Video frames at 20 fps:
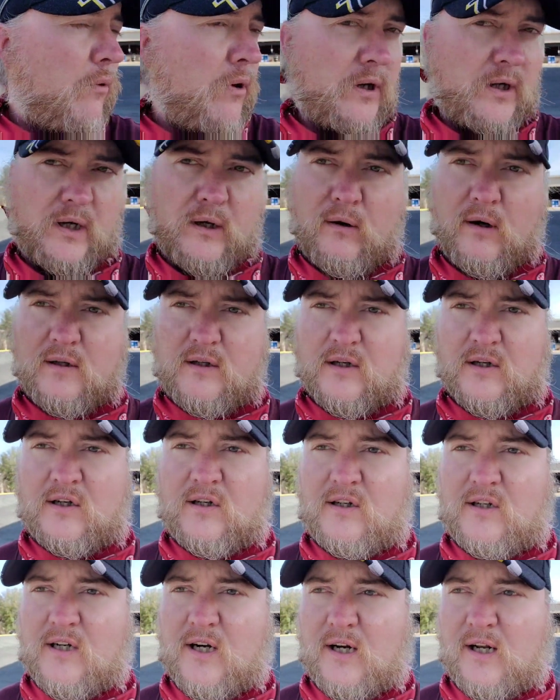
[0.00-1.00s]
Well, you know it's a
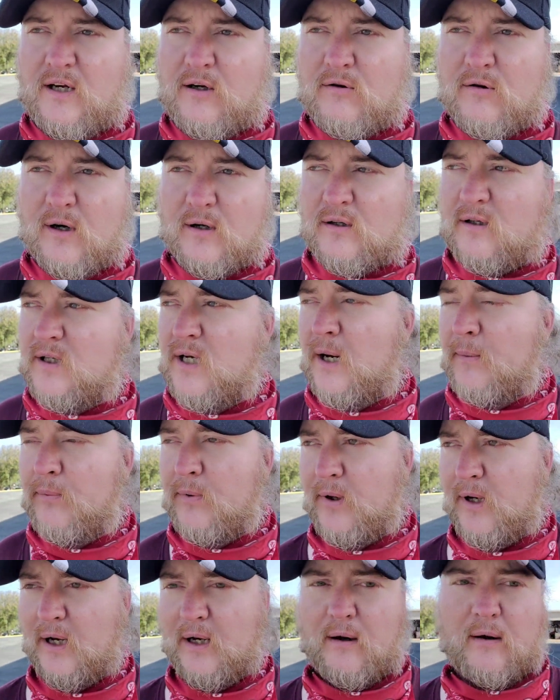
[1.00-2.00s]
shitty truck stop
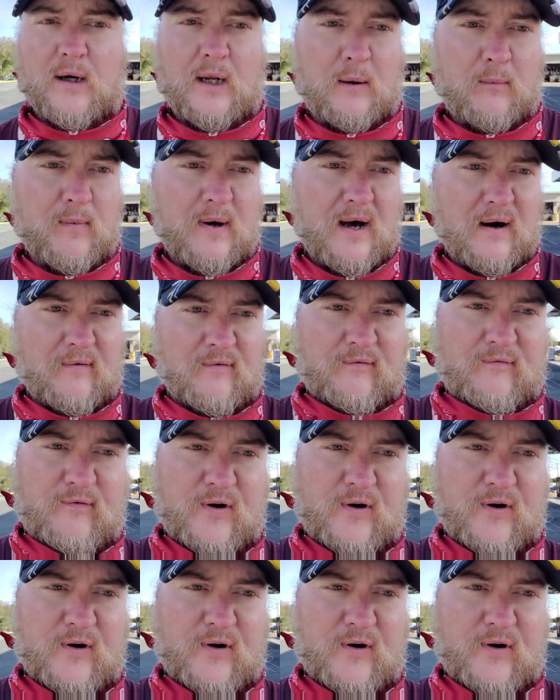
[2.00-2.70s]
when they don't even have